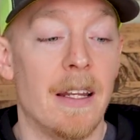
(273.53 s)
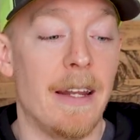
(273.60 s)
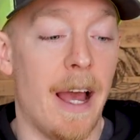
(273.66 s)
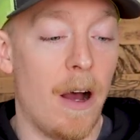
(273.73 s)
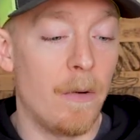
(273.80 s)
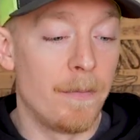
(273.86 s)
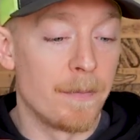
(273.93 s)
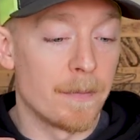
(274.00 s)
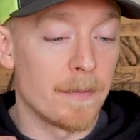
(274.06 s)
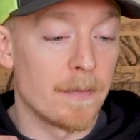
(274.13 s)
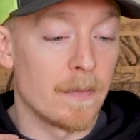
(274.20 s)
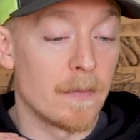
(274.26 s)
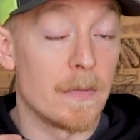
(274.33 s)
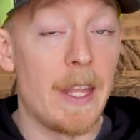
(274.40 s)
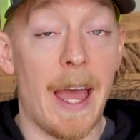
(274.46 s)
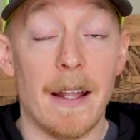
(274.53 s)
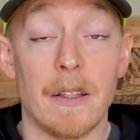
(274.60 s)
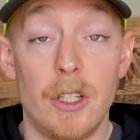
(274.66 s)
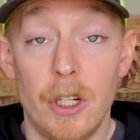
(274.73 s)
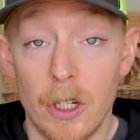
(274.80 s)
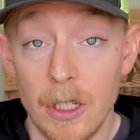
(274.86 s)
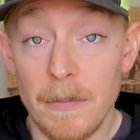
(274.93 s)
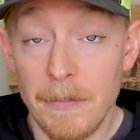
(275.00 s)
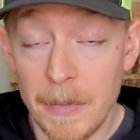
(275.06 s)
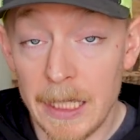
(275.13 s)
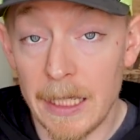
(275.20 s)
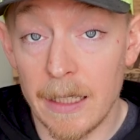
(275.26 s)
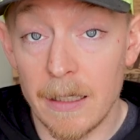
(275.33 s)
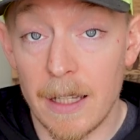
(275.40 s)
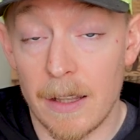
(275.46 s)
Now, that could
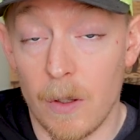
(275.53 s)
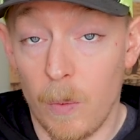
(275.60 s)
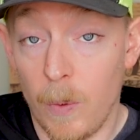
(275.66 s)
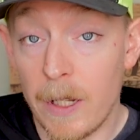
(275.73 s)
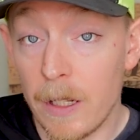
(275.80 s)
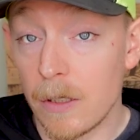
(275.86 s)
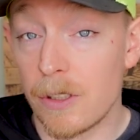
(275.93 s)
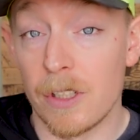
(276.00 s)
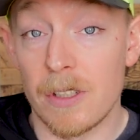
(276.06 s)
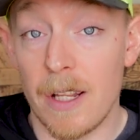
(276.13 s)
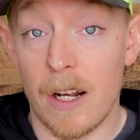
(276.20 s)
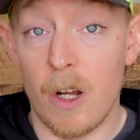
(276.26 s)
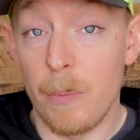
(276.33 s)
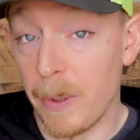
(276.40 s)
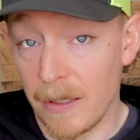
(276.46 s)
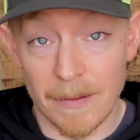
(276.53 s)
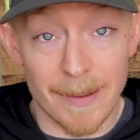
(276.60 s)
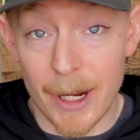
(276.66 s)
mean that the window's just not open.